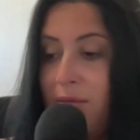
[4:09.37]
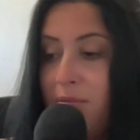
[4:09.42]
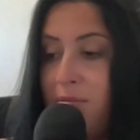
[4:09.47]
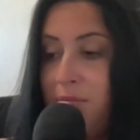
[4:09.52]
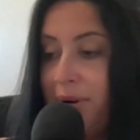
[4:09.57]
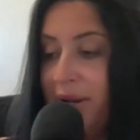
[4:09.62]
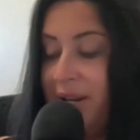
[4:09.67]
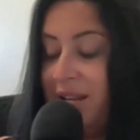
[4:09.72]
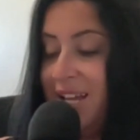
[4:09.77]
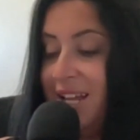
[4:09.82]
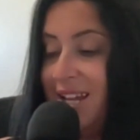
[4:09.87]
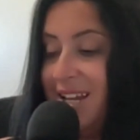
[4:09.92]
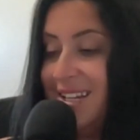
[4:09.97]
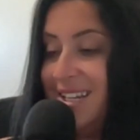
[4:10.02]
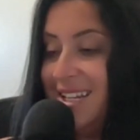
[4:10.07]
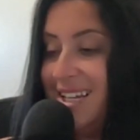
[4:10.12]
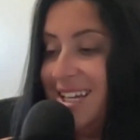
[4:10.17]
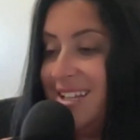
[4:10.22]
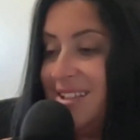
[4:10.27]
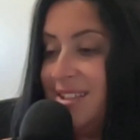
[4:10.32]
but he
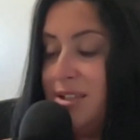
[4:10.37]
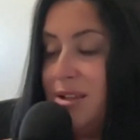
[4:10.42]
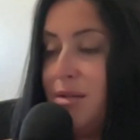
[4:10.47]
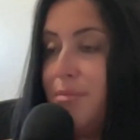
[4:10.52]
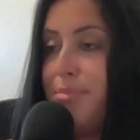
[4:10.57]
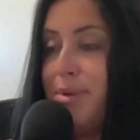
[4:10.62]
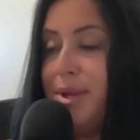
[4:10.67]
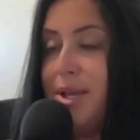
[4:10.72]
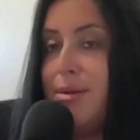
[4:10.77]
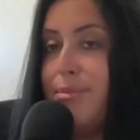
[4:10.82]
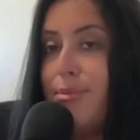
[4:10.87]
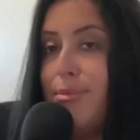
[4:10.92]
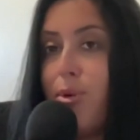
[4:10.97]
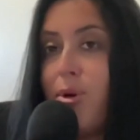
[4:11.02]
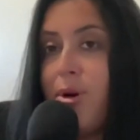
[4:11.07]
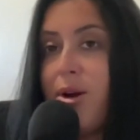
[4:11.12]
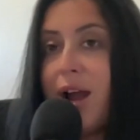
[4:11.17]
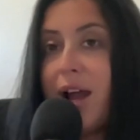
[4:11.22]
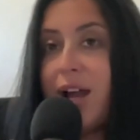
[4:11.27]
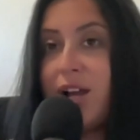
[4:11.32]
needs to be
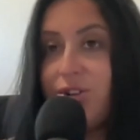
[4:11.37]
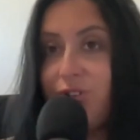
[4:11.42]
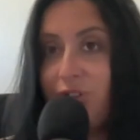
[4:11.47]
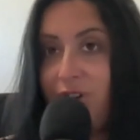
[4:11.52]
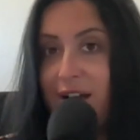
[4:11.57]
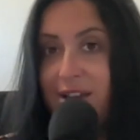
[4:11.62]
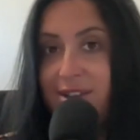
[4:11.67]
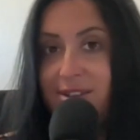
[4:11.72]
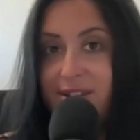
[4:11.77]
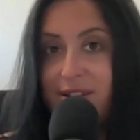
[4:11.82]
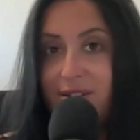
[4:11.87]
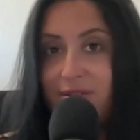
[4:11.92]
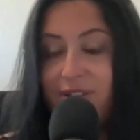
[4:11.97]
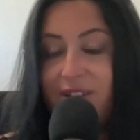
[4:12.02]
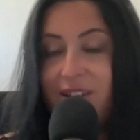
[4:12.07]
more aggressive.